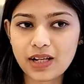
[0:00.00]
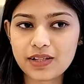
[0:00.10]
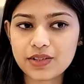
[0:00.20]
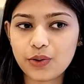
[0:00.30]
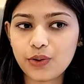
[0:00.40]

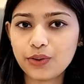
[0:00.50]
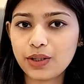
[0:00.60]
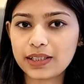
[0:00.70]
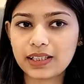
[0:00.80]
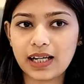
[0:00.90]

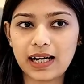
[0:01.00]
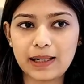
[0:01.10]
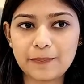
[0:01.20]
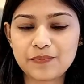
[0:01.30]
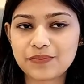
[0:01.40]
So
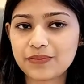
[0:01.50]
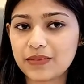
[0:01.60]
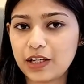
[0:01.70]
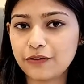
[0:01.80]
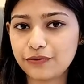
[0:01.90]

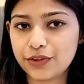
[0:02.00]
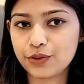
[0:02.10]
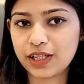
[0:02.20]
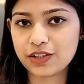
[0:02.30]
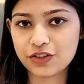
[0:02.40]
if you
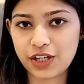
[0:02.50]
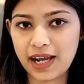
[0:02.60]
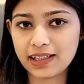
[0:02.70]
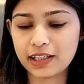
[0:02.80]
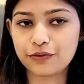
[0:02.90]
can
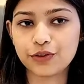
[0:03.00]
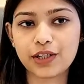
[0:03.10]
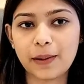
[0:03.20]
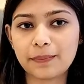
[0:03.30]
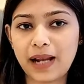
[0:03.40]
check, if you
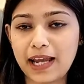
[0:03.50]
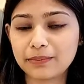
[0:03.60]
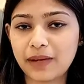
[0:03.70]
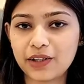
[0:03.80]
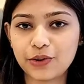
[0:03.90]
are
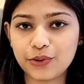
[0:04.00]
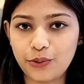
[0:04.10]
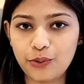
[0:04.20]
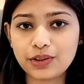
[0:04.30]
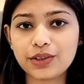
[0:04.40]
applying by your
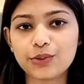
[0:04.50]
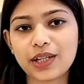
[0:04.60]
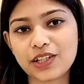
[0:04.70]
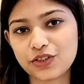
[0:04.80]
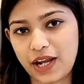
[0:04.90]
own, you
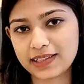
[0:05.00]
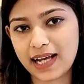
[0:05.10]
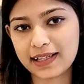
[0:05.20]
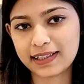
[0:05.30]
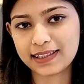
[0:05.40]
can check
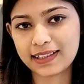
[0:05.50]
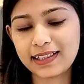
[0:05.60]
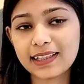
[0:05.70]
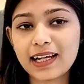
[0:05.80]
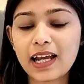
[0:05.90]

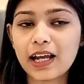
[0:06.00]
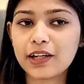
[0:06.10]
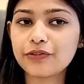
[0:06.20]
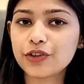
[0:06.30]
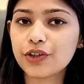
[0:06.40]
directly.
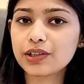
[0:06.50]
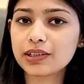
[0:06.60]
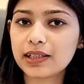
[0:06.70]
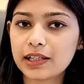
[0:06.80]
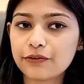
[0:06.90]
If
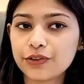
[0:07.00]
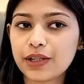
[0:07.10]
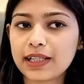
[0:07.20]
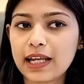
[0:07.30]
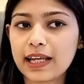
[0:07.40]
you
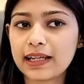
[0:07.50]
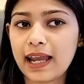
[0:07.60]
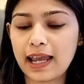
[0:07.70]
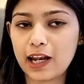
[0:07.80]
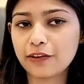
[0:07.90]
are taking
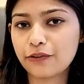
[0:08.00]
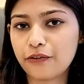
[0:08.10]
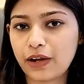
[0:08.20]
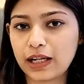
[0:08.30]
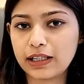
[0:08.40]
help
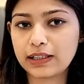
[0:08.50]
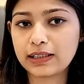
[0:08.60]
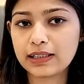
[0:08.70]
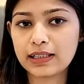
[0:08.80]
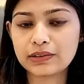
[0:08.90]
of any
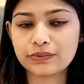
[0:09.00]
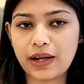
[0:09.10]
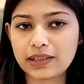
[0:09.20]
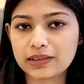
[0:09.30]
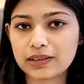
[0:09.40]

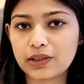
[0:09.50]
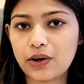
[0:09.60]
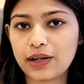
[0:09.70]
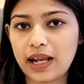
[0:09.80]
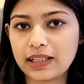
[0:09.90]
vendor
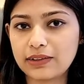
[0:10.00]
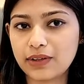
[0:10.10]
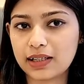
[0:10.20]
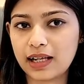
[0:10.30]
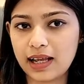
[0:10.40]
or
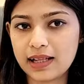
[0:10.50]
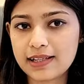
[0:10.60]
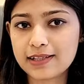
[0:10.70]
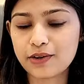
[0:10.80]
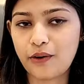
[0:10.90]
anyone
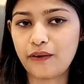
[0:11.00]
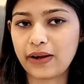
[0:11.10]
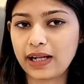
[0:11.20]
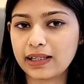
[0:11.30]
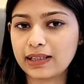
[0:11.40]
else or
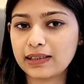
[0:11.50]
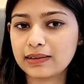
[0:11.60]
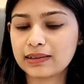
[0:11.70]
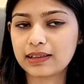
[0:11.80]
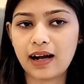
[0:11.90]
any
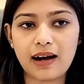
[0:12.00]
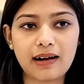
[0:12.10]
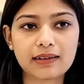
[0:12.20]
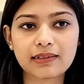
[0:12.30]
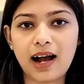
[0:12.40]

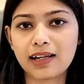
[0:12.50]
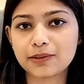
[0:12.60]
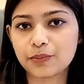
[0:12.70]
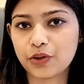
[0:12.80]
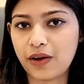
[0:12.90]

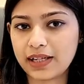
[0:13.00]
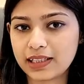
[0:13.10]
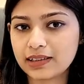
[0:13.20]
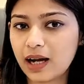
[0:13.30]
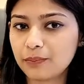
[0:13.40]
card
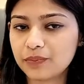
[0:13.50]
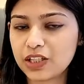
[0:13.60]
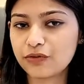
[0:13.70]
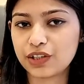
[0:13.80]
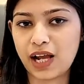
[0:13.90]
providing
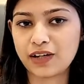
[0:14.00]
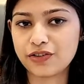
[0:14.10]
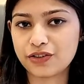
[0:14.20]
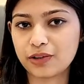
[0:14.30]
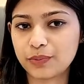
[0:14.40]
company,
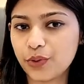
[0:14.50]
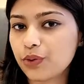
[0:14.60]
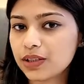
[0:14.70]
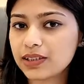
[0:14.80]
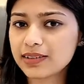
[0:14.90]
financial
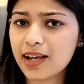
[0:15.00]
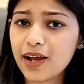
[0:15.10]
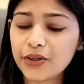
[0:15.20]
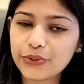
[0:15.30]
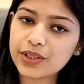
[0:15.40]
brokers,
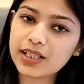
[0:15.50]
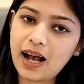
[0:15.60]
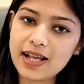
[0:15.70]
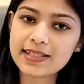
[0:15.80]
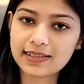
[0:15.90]
you can
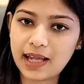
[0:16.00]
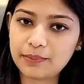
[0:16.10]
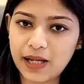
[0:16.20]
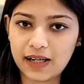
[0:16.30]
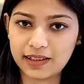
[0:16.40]
ask
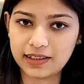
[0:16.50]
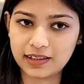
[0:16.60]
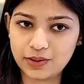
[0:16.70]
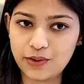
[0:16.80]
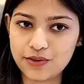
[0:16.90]
them
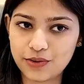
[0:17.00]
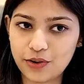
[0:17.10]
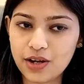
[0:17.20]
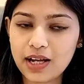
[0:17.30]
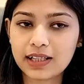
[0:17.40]
directly
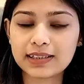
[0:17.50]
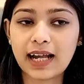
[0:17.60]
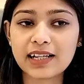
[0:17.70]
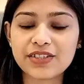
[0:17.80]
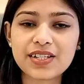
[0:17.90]
also.
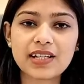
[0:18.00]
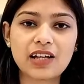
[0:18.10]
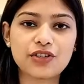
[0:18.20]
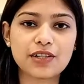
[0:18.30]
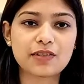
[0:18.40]
That just
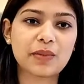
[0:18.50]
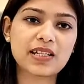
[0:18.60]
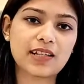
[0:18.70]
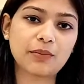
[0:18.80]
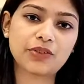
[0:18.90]
suggests
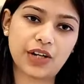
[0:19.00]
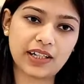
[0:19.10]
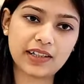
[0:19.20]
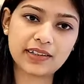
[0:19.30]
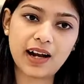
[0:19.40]
me some
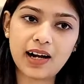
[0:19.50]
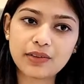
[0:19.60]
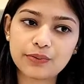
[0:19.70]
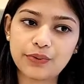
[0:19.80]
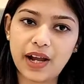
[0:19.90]
credit
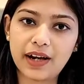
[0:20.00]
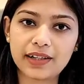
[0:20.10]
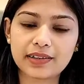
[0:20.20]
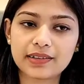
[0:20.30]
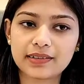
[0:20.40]
card
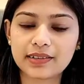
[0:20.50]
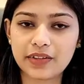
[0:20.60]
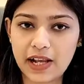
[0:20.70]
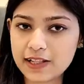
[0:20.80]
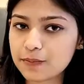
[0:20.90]
where
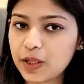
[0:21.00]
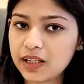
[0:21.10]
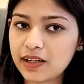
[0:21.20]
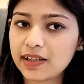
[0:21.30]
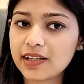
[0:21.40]
grace
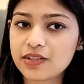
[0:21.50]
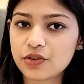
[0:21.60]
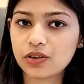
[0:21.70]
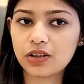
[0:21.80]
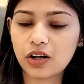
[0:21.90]
period is
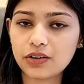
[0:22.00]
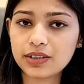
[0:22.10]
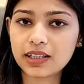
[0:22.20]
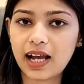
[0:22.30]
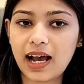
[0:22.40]

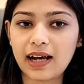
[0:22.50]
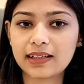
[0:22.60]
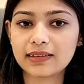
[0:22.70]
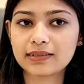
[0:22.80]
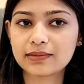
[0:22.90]
allowed,
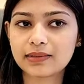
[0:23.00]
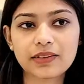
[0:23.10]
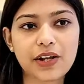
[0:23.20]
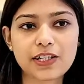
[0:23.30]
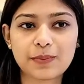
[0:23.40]
and
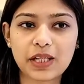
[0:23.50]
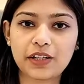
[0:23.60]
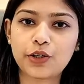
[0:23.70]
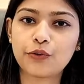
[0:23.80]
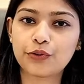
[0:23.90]
grace
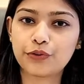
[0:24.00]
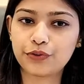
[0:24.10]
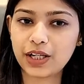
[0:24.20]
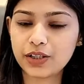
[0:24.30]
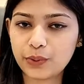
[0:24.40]
period of
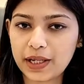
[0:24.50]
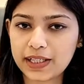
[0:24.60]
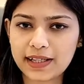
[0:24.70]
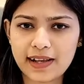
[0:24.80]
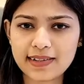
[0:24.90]
15-20
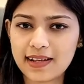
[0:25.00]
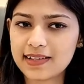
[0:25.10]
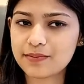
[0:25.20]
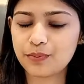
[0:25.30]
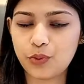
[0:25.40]
days
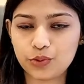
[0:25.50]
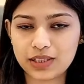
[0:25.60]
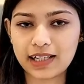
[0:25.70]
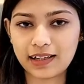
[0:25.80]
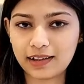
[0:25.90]
is
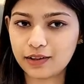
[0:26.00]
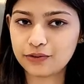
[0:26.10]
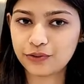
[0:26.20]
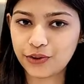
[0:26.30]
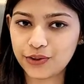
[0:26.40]
more than
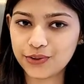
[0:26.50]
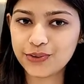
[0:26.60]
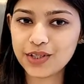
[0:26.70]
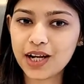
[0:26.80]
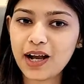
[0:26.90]
enough for you
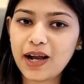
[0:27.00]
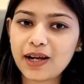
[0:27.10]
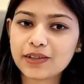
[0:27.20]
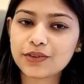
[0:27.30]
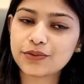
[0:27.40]

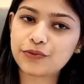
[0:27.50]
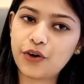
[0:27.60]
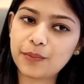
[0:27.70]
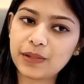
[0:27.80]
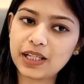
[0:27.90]

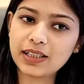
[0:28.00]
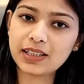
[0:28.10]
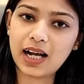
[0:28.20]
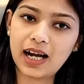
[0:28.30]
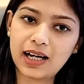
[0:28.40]
for being
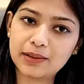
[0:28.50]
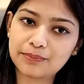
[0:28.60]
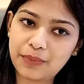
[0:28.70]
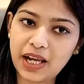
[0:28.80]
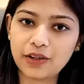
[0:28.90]

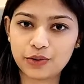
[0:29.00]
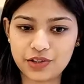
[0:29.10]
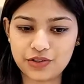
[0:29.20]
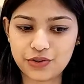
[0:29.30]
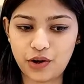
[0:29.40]
pay your
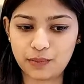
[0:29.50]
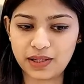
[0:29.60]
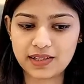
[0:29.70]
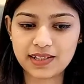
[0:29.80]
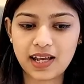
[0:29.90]

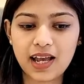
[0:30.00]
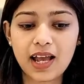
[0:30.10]
installments.